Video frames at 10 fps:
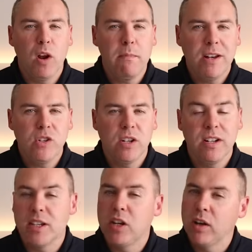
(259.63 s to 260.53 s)
I mentioned
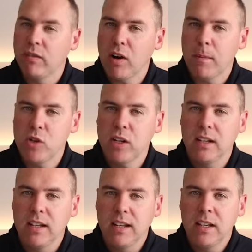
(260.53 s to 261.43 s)
there's another
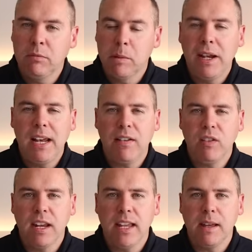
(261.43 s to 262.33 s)
option? When we left
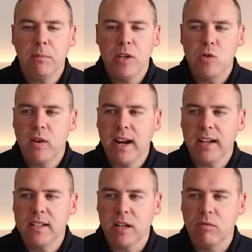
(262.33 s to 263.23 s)
click and we
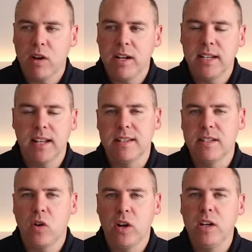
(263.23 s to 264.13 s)
drag to the right hand
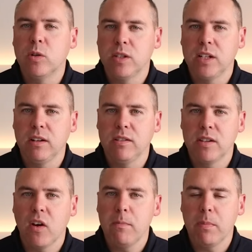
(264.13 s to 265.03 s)
side in your to-do
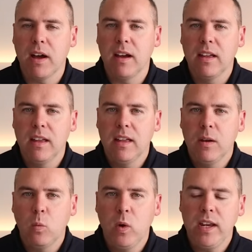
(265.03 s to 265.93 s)
sidebar,
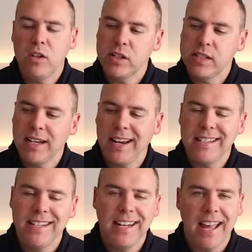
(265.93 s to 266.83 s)
we just
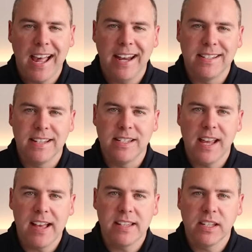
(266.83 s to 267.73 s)
selected add as a
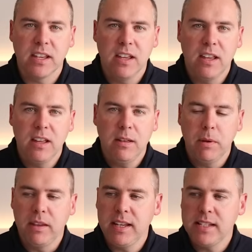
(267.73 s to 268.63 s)
task.
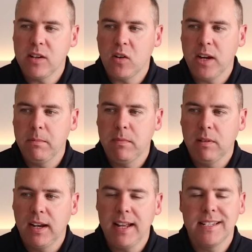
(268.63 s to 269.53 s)
But this time,
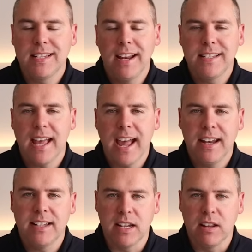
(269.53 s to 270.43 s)
let's select add
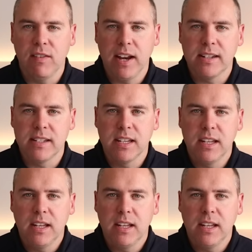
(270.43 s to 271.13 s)
as an event.